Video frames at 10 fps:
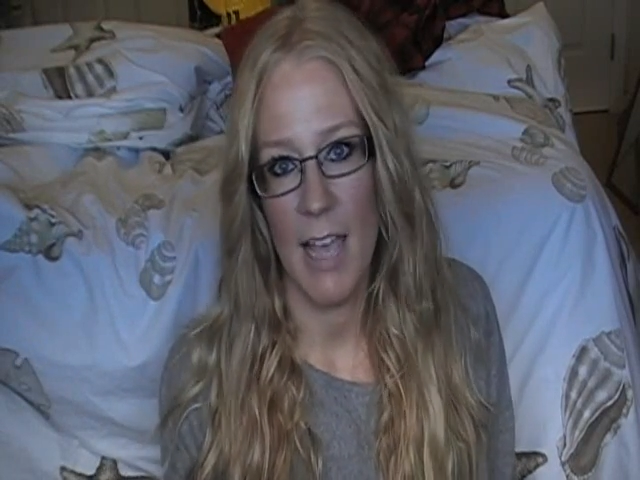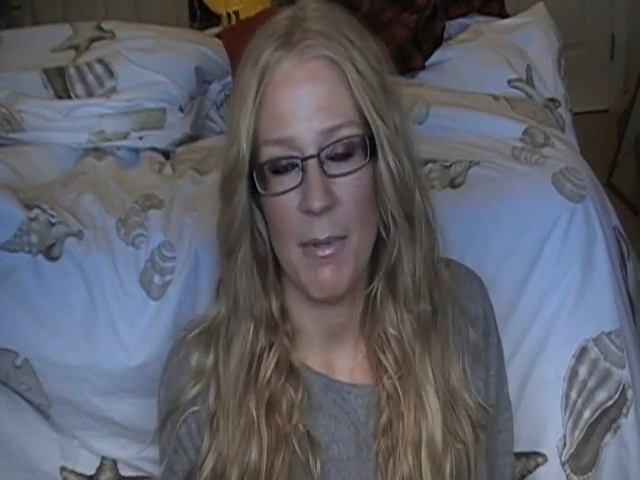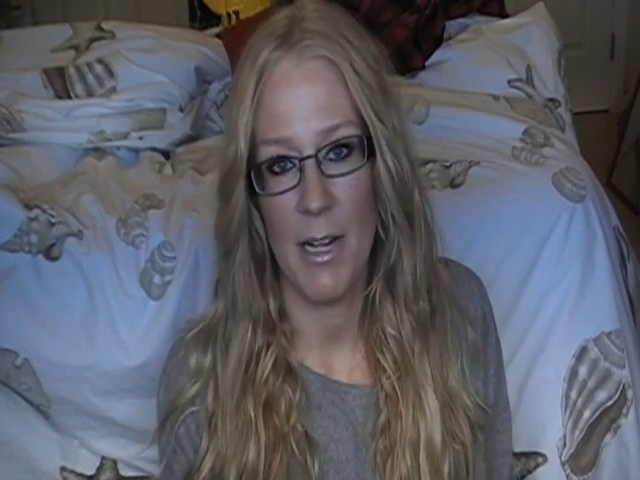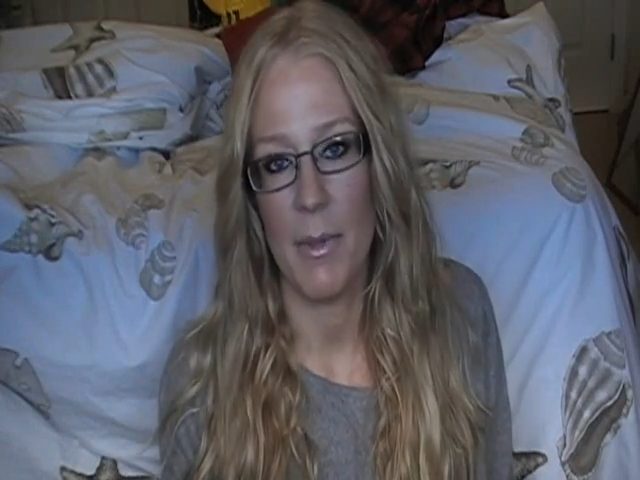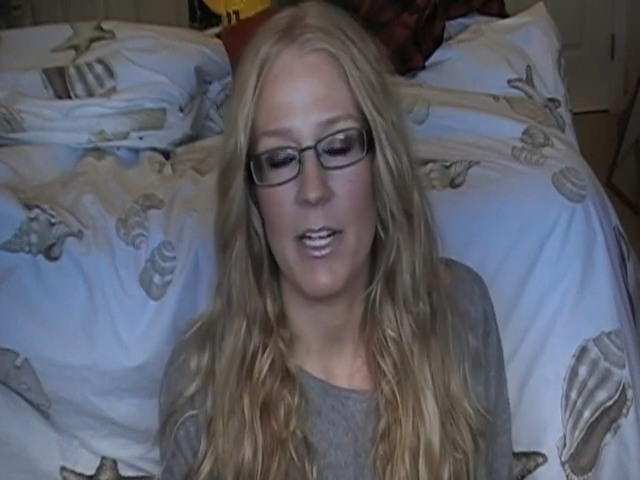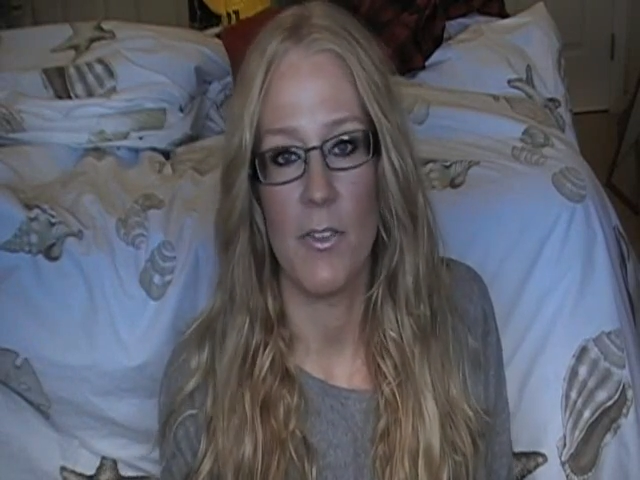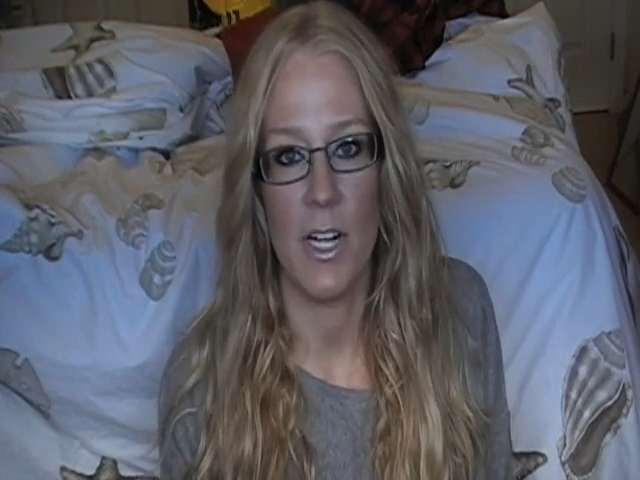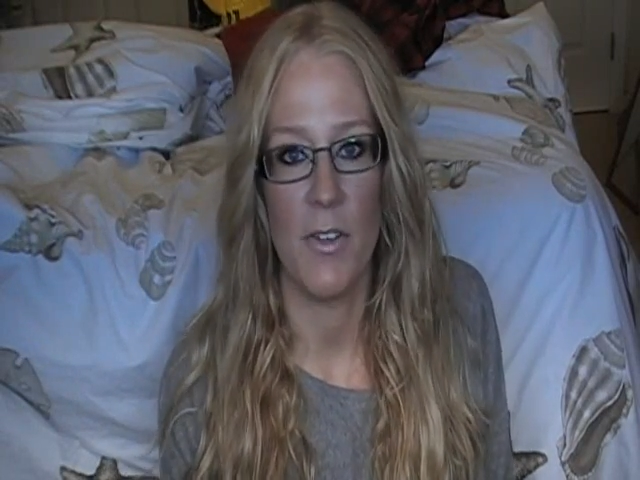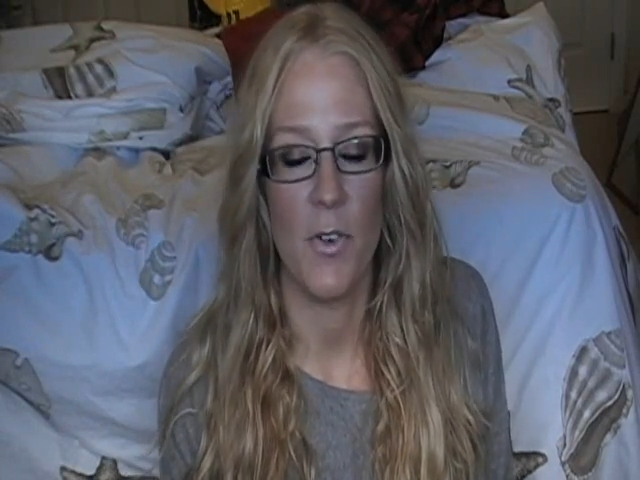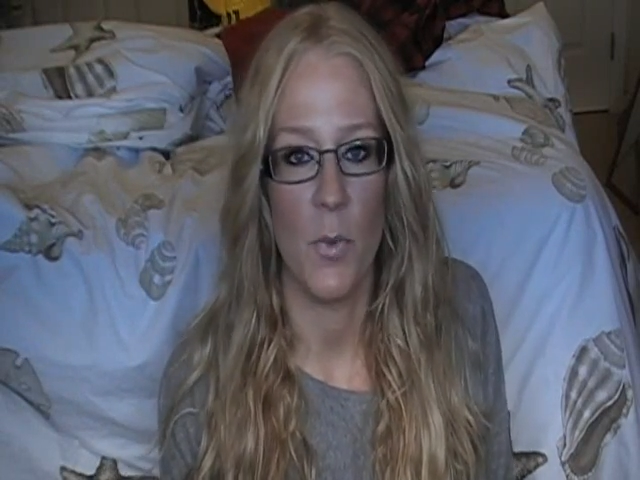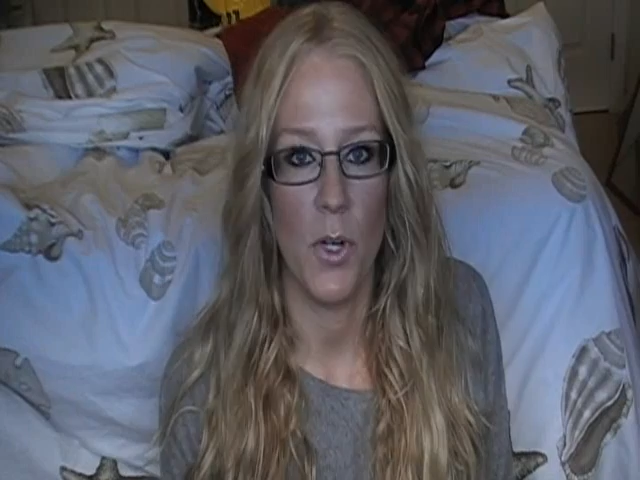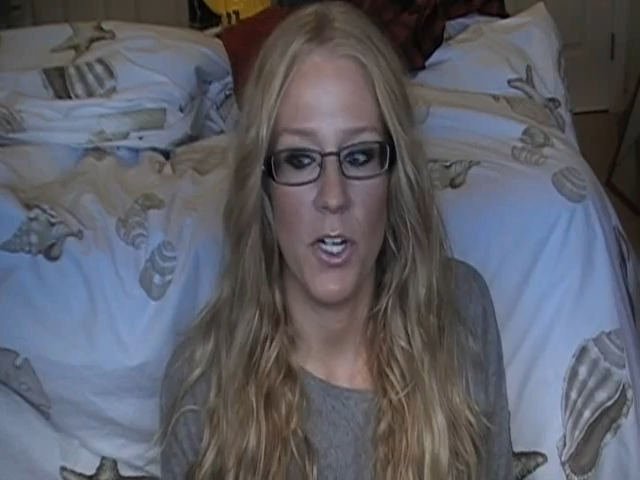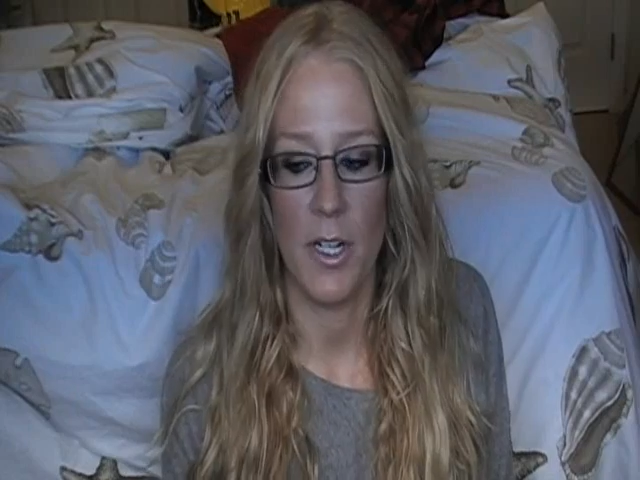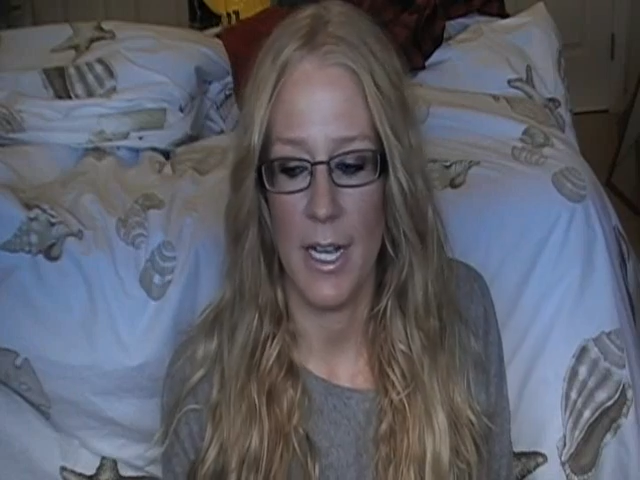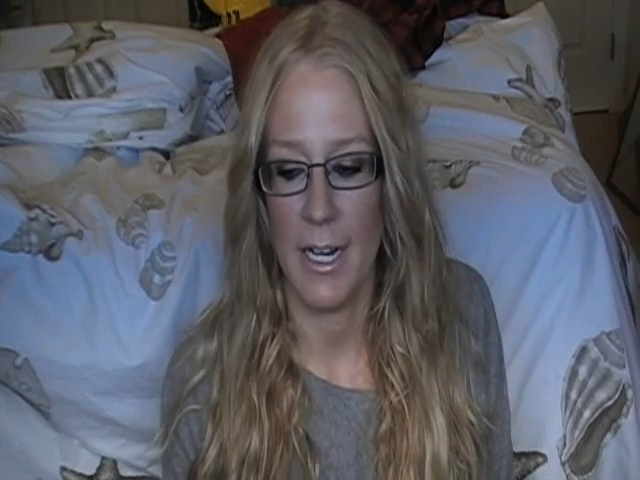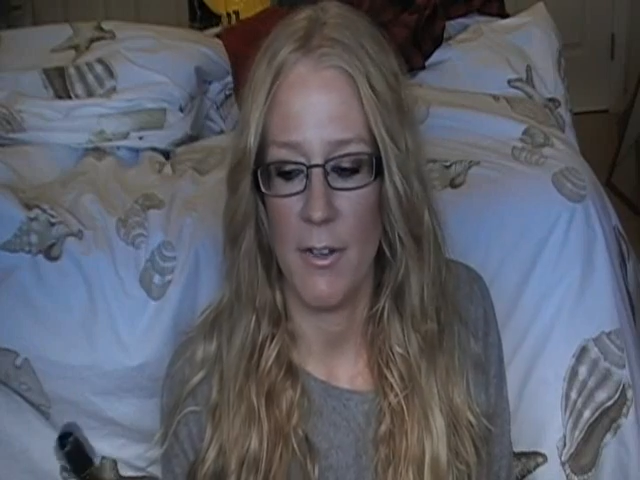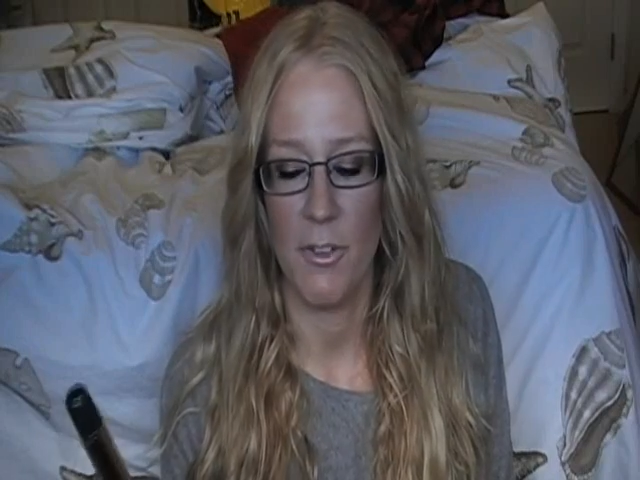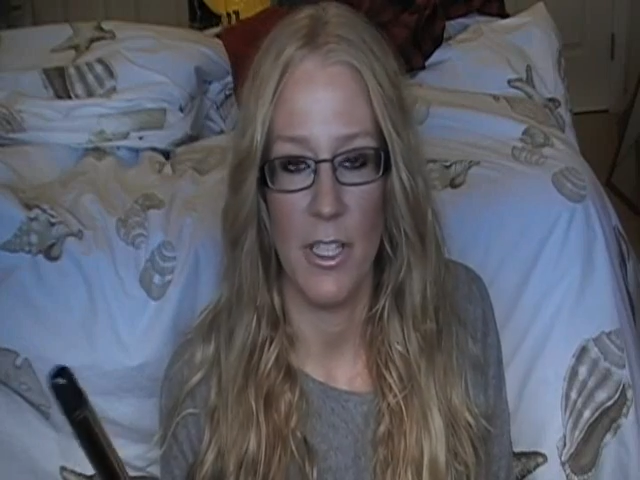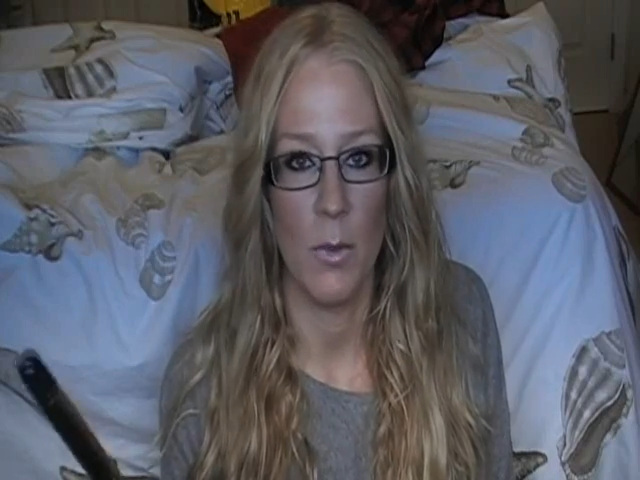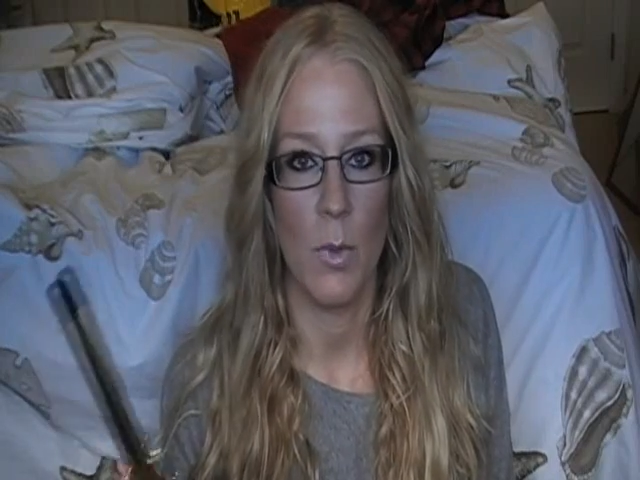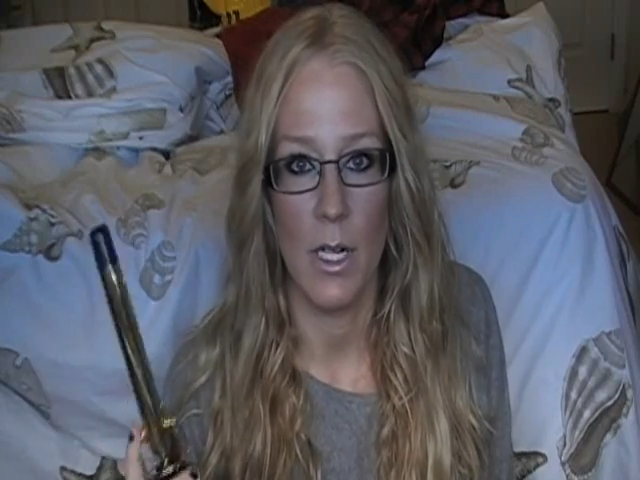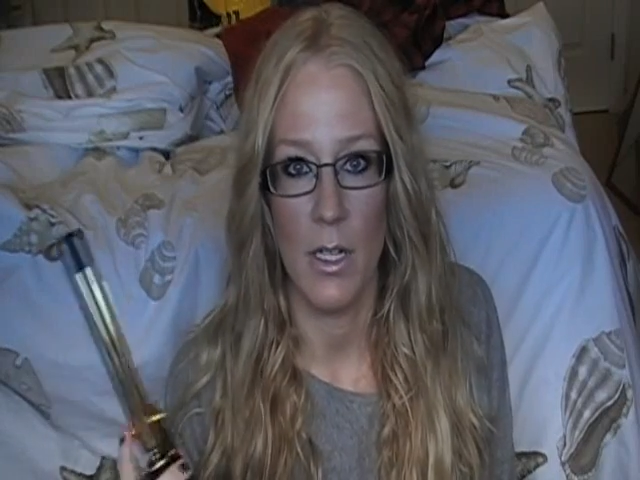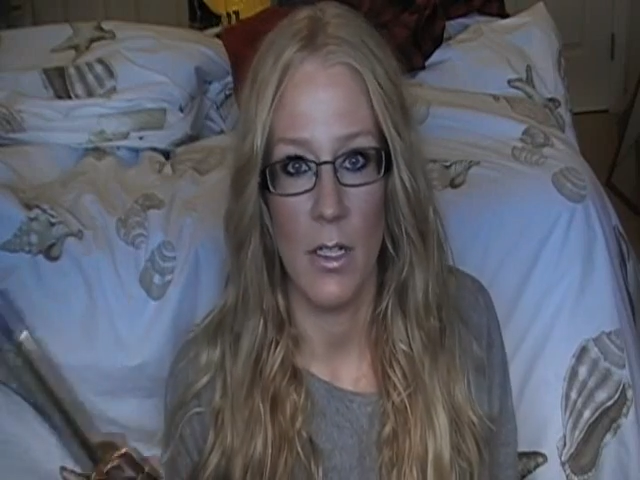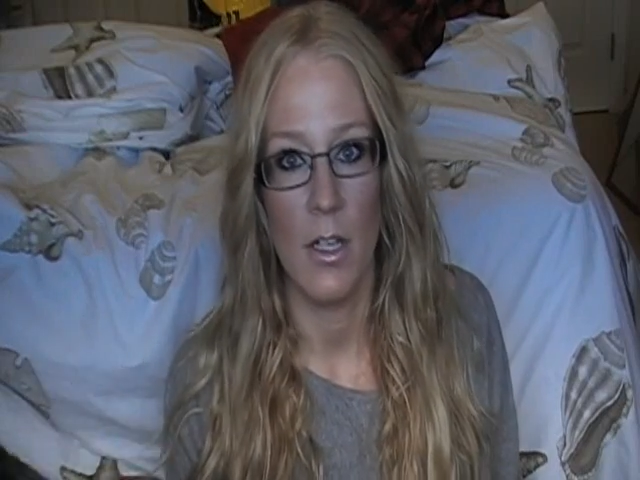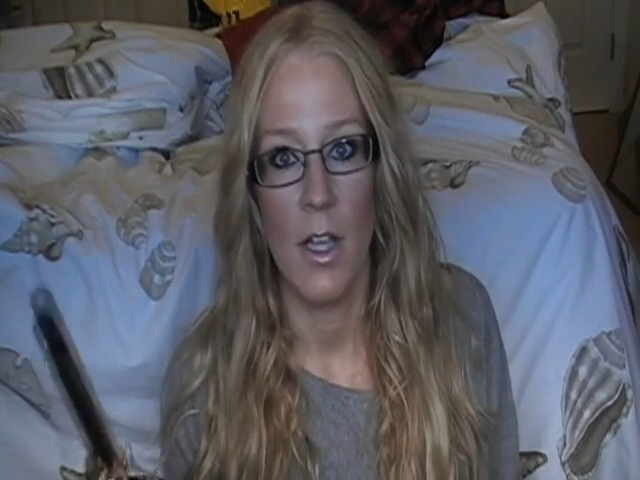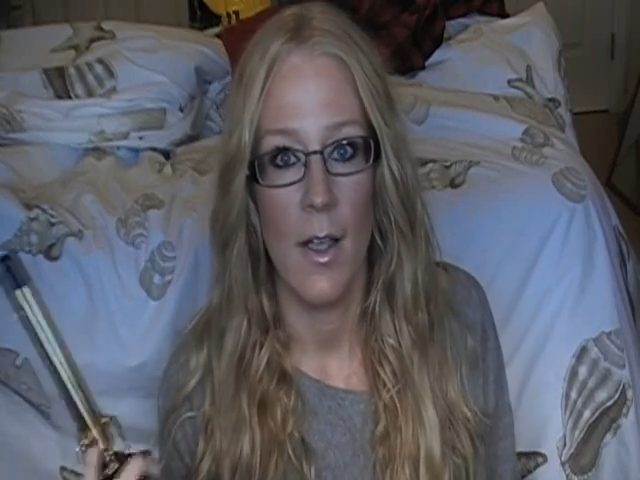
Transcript: I mean, I'm getting ready for work and I really want to